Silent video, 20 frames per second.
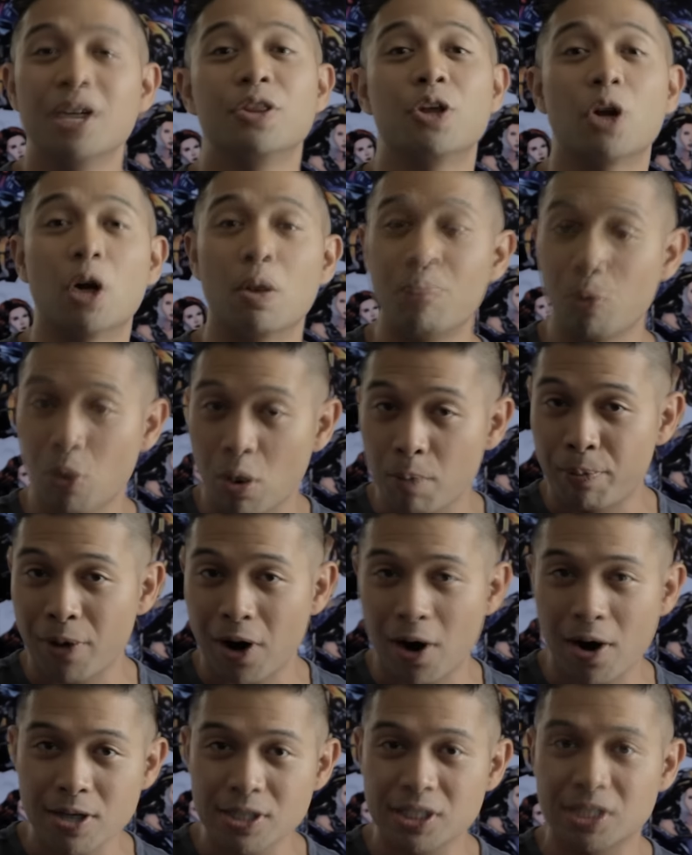There are more
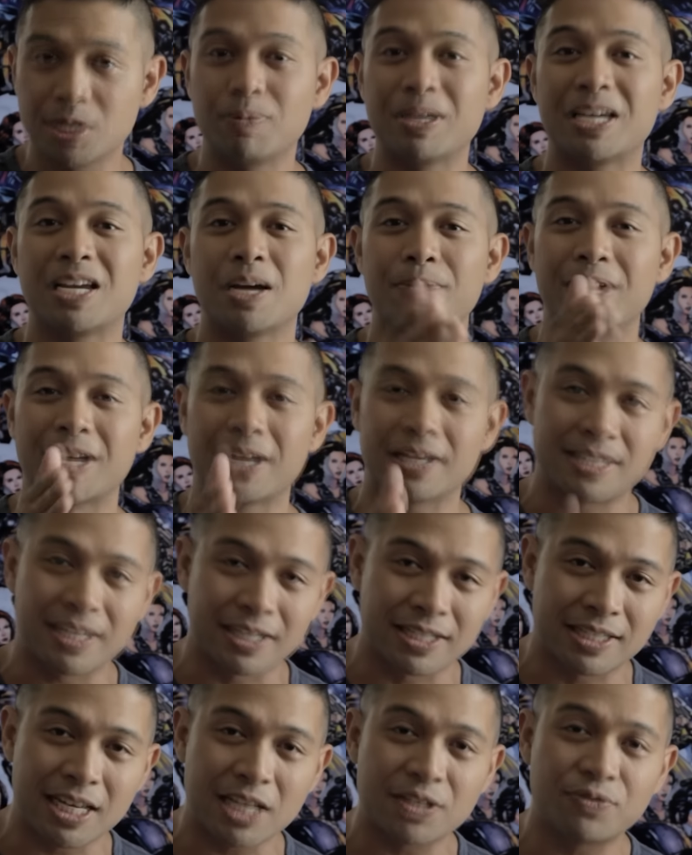parts to becoming a
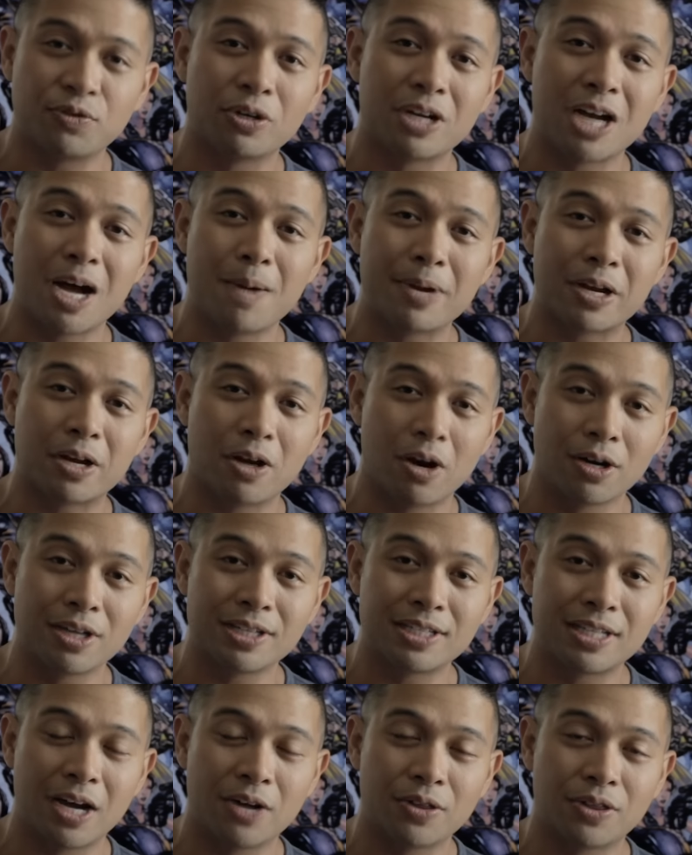successful comic
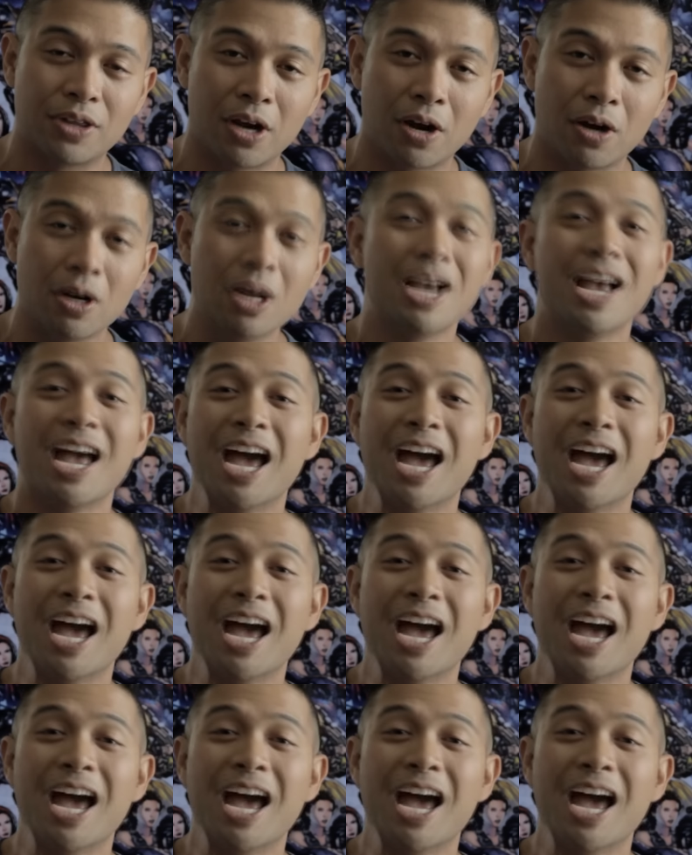artist out there,